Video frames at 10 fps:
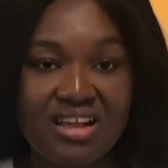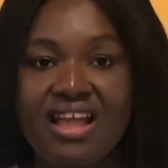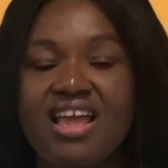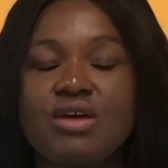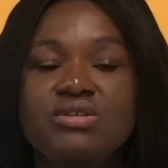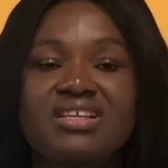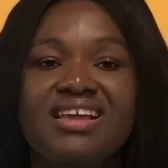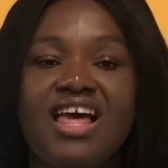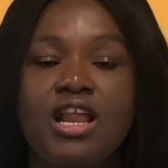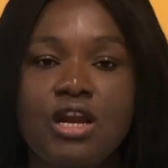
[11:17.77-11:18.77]
it will take
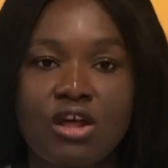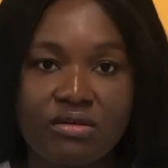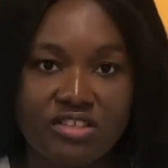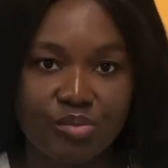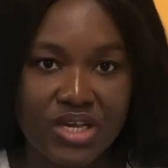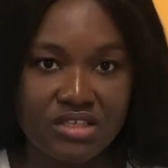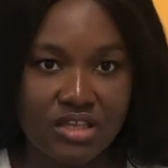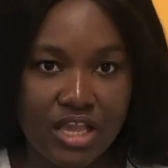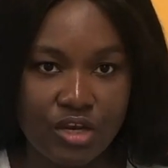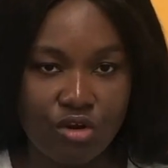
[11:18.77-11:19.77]
a lot of space
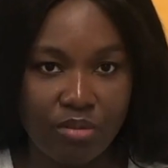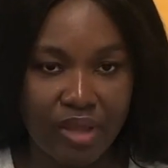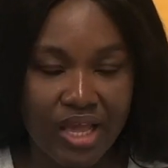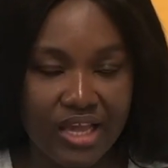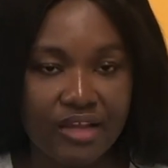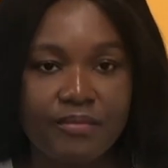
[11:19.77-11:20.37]
in your bag.